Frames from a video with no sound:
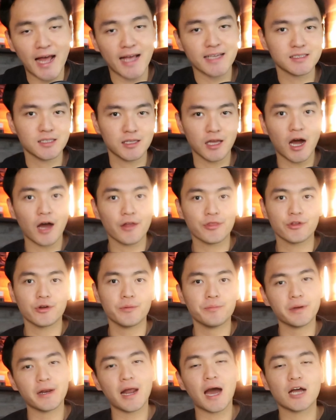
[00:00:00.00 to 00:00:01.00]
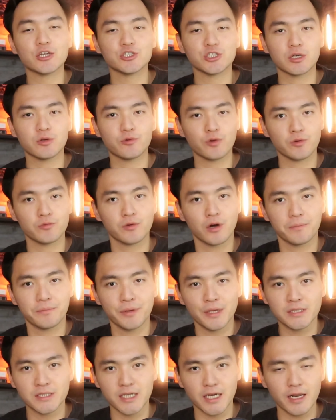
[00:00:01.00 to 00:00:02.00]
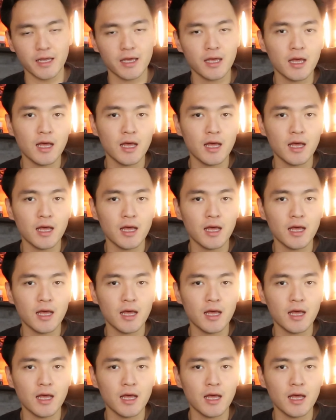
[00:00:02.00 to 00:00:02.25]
as the author Banach and Greenwald puts it,